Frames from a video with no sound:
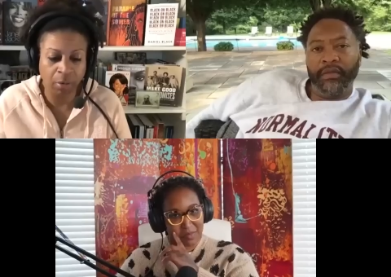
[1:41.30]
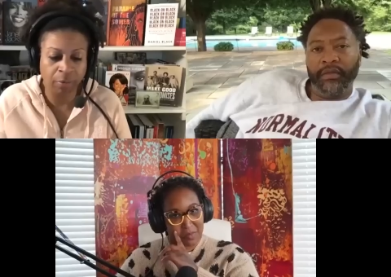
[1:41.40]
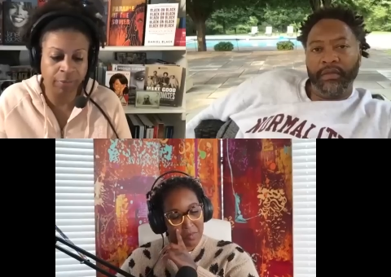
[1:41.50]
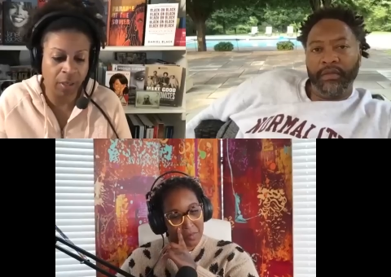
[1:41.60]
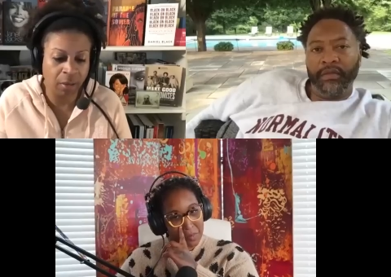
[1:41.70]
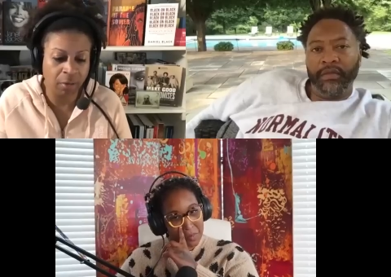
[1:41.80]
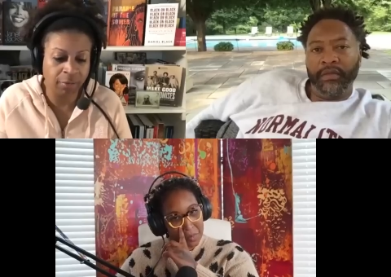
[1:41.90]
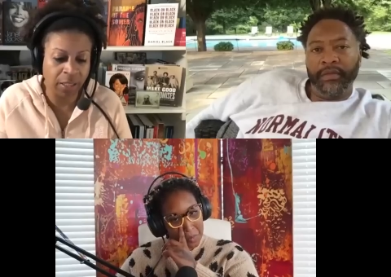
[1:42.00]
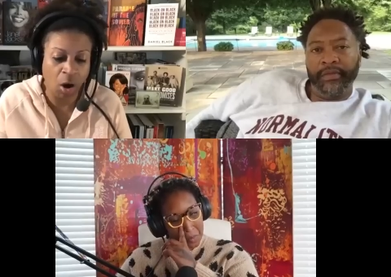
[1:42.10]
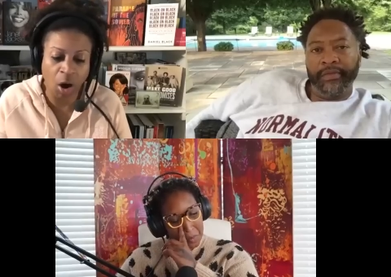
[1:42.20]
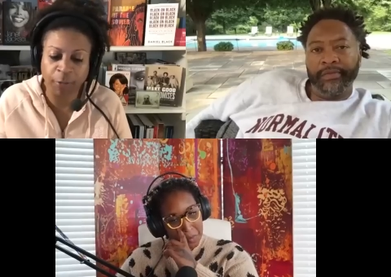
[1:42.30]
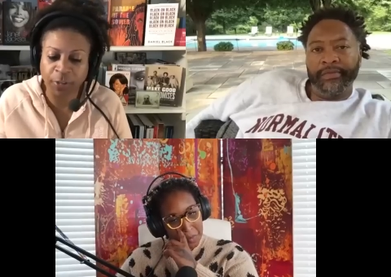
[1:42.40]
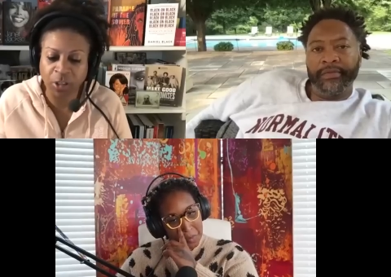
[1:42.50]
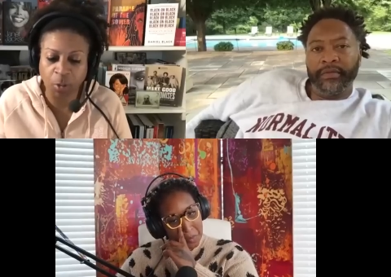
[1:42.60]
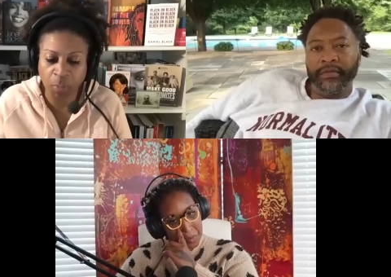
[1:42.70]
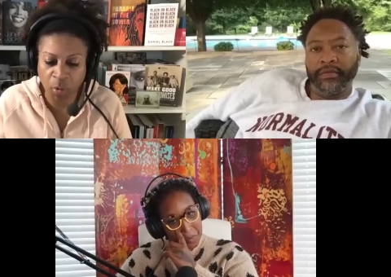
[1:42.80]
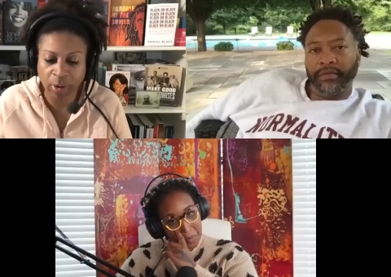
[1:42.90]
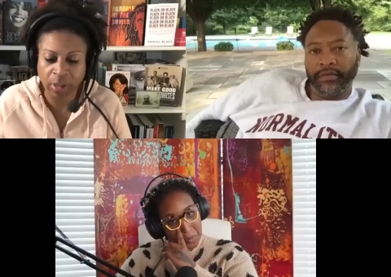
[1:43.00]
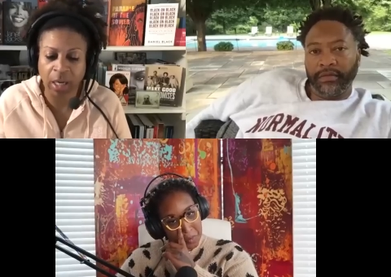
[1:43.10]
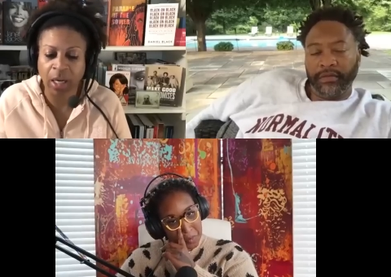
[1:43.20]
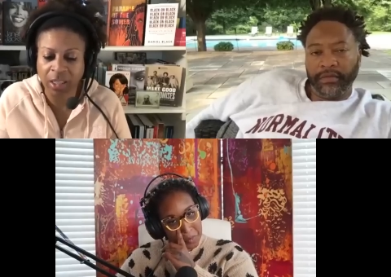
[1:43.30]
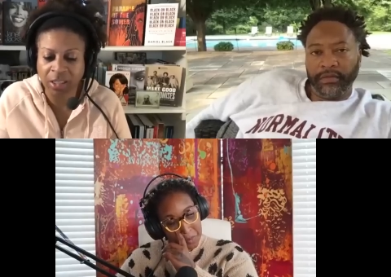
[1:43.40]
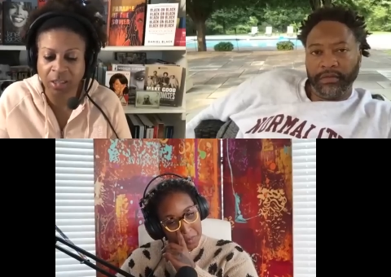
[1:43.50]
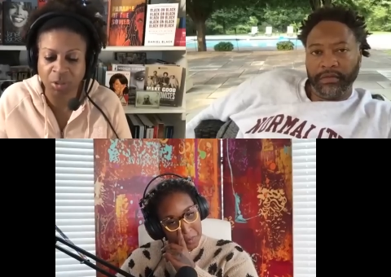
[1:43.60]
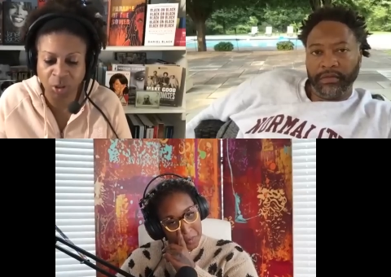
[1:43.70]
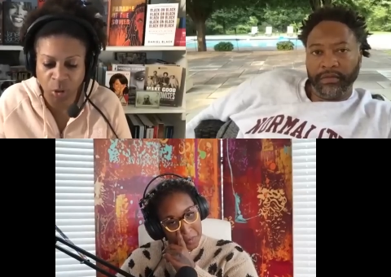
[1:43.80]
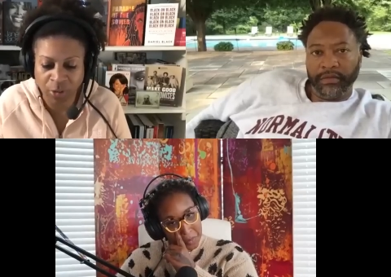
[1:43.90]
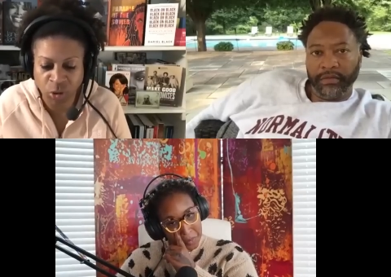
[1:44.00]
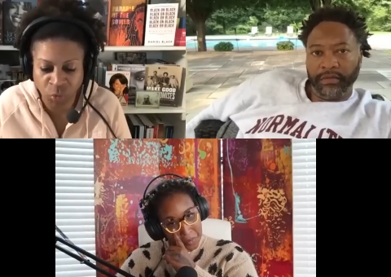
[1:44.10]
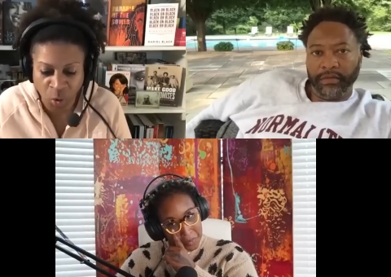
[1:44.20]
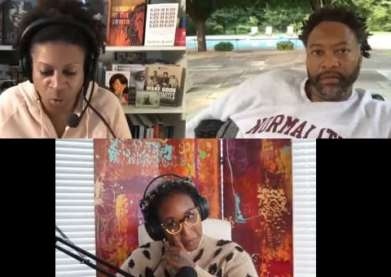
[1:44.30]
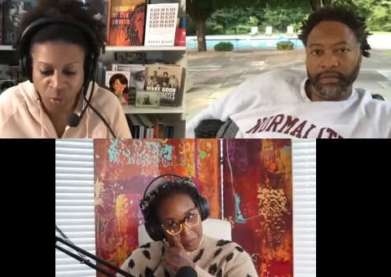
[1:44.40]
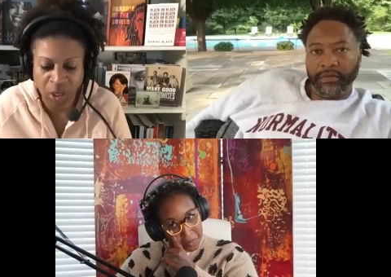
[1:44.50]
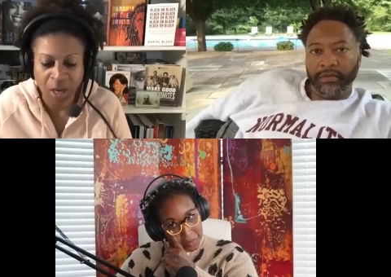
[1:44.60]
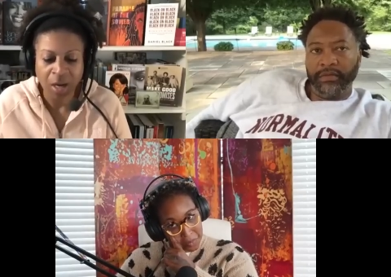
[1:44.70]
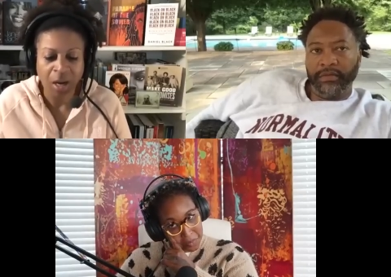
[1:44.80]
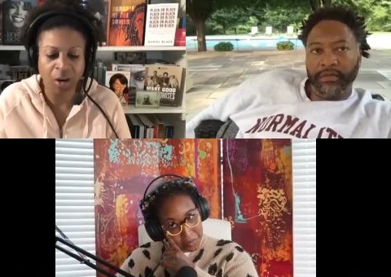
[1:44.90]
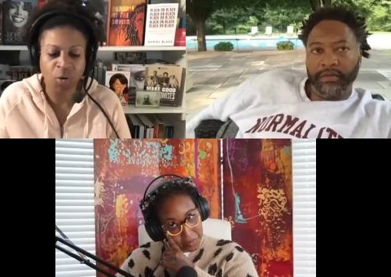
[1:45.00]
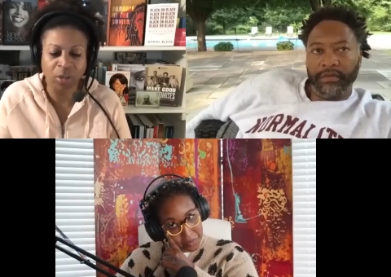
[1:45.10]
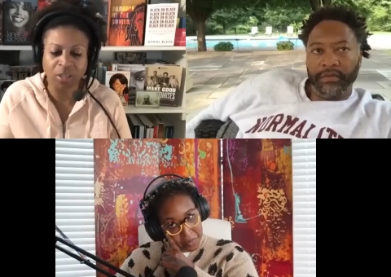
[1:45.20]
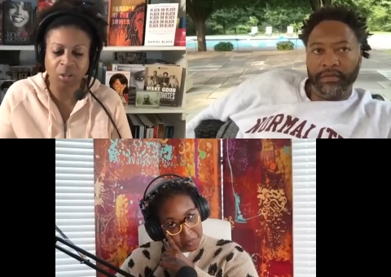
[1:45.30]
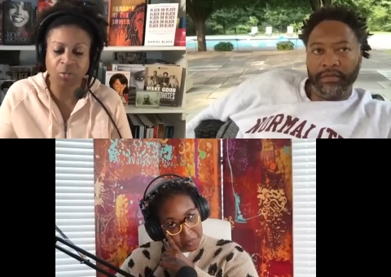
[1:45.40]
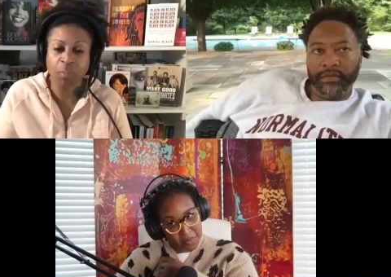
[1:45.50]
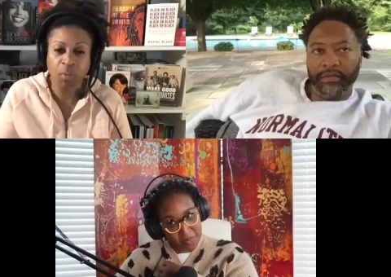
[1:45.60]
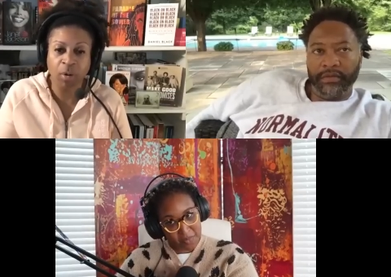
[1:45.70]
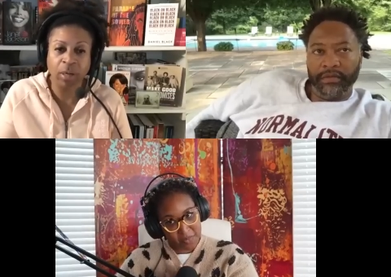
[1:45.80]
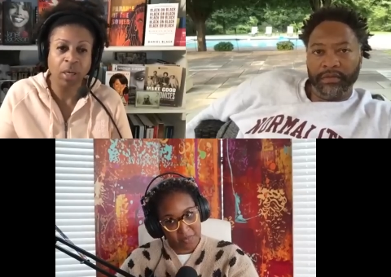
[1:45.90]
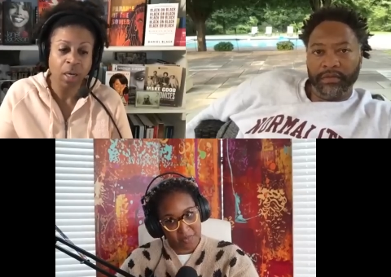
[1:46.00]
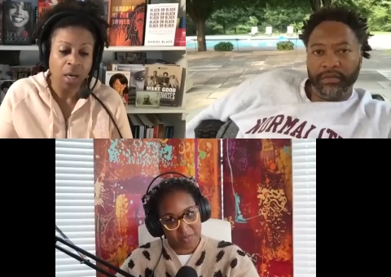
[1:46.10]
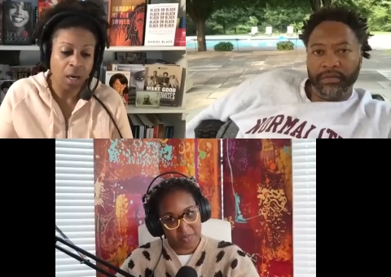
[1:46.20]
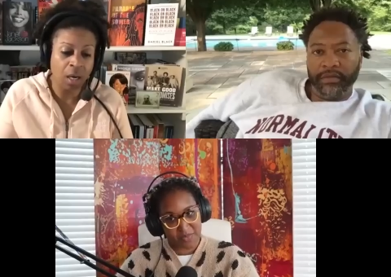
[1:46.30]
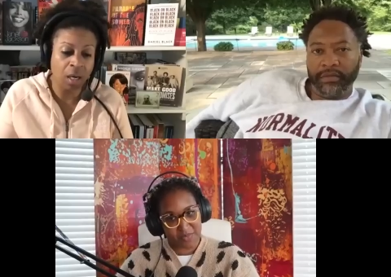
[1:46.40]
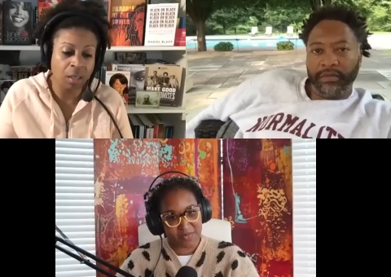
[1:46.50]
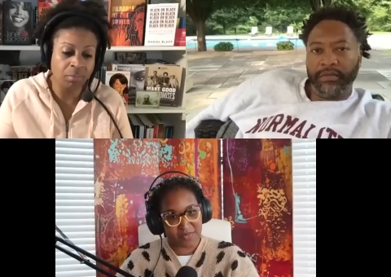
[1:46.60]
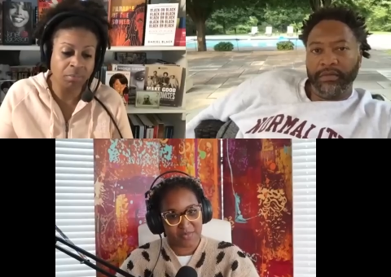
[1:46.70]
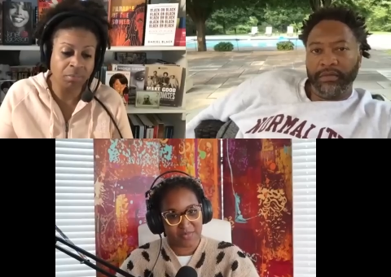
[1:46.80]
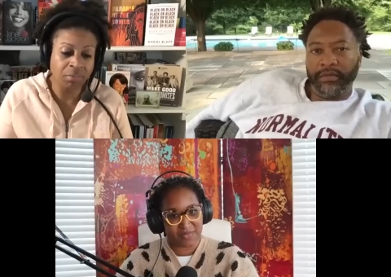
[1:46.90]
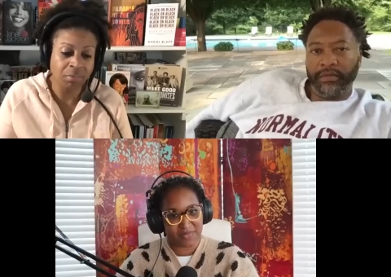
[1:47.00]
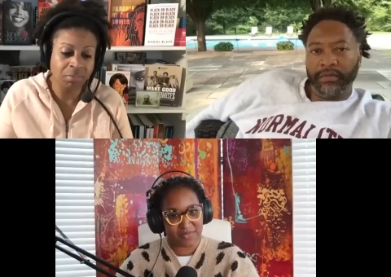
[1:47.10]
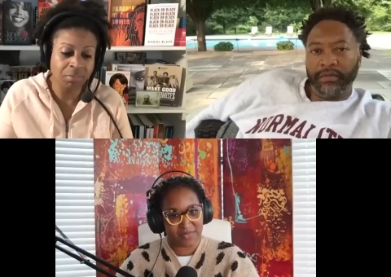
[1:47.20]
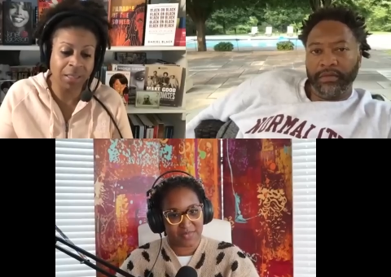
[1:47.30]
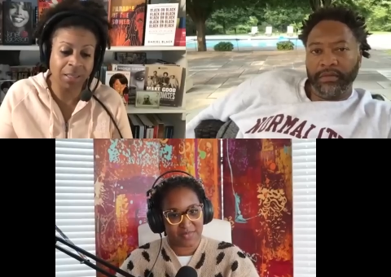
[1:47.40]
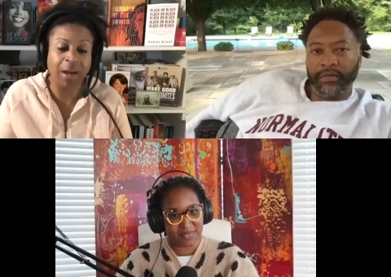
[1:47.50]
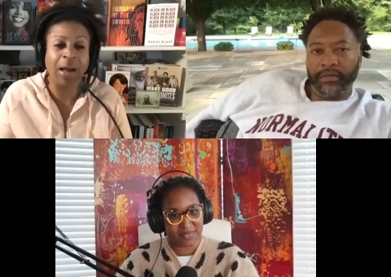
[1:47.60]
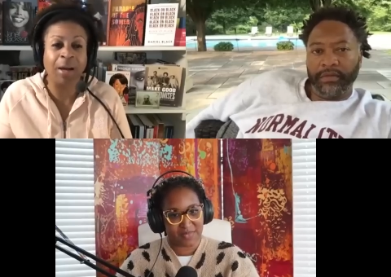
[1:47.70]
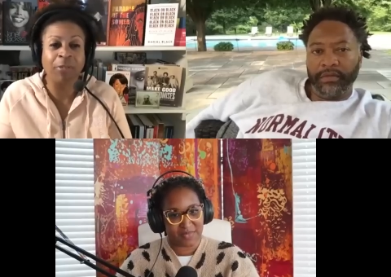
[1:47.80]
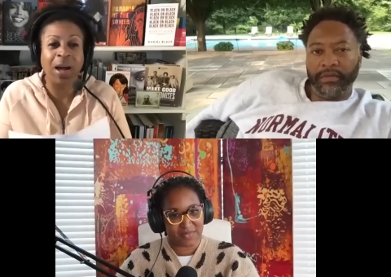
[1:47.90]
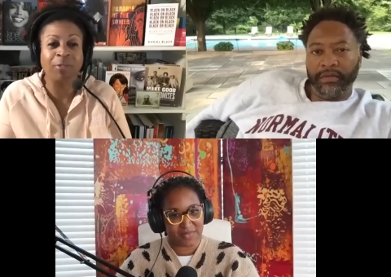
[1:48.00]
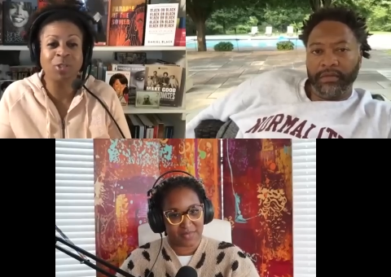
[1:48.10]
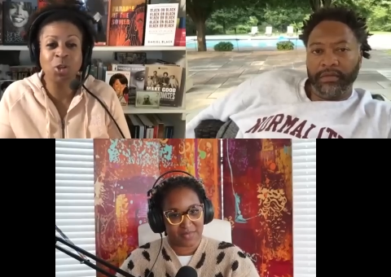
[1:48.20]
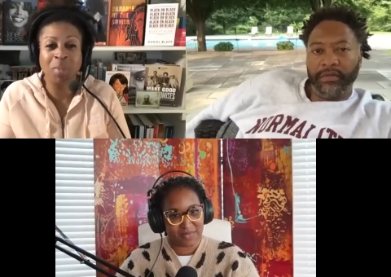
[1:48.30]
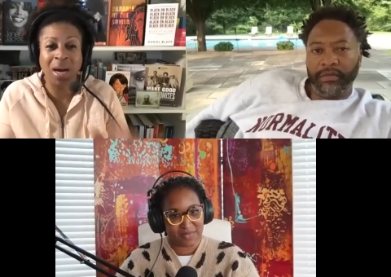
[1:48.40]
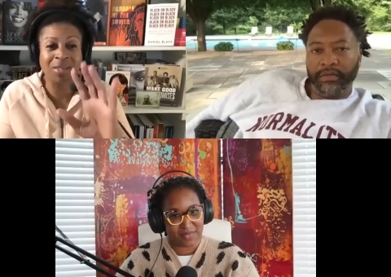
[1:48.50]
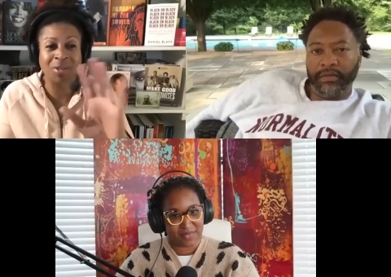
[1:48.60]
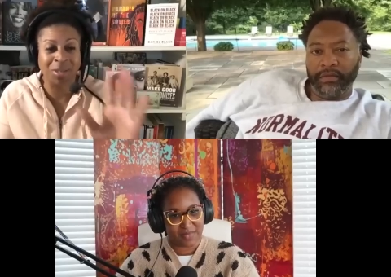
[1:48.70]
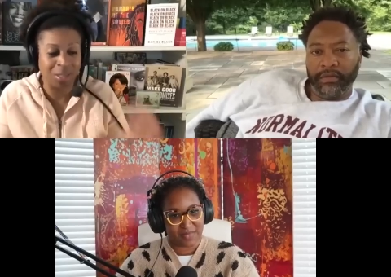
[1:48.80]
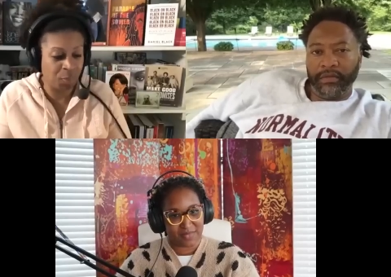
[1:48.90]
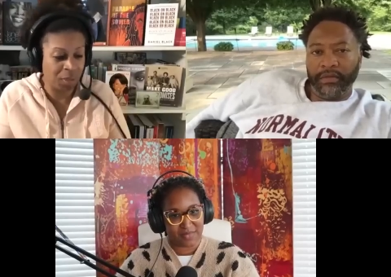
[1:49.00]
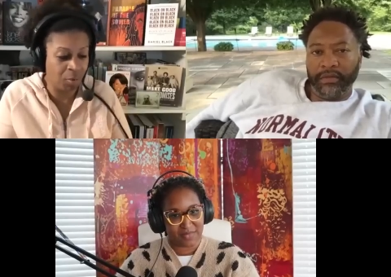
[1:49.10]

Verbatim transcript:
Speaker 1: of of the office support and customer service roles, according to the report. Um, I, I, have I have two minds on this,